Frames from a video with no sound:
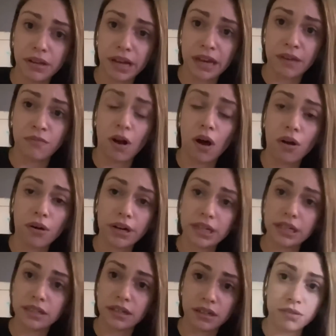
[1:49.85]
I have
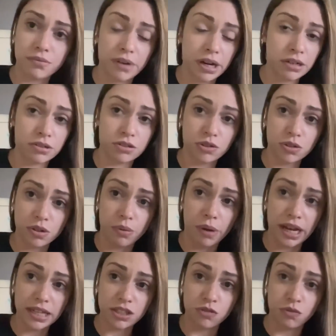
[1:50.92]
already done a records
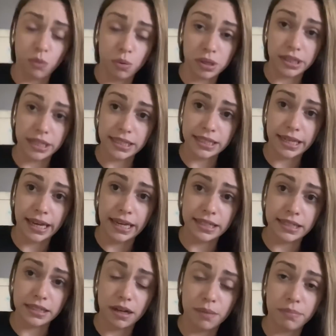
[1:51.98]
request for this
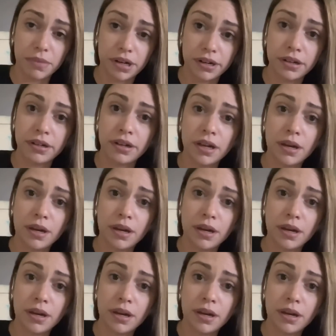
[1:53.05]
case number.